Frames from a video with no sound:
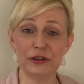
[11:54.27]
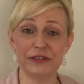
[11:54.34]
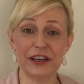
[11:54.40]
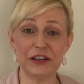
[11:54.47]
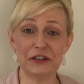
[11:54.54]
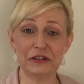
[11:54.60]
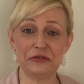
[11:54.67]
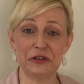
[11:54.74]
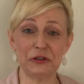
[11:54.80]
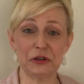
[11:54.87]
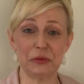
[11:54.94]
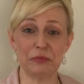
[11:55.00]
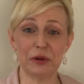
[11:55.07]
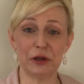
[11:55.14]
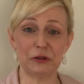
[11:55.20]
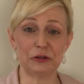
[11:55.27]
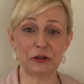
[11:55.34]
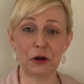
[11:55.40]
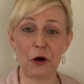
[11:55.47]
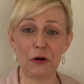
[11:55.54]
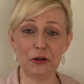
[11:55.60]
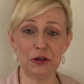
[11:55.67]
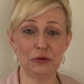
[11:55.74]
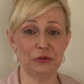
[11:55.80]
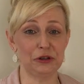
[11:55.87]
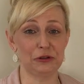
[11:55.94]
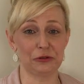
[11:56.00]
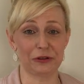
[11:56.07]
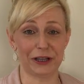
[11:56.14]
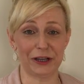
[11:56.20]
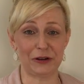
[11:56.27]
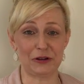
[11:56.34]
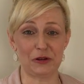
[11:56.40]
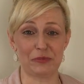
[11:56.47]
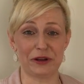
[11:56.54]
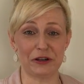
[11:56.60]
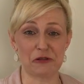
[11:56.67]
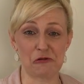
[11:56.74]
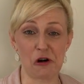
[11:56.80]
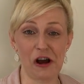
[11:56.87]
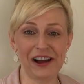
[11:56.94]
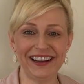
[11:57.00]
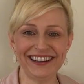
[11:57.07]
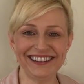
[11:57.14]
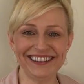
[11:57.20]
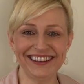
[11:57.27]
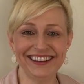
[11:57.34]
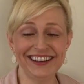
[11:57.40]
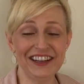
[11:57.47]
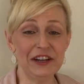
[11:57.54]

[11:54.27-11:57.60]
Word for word: Did they just feel compelled to call you when you're laying on your bed crying?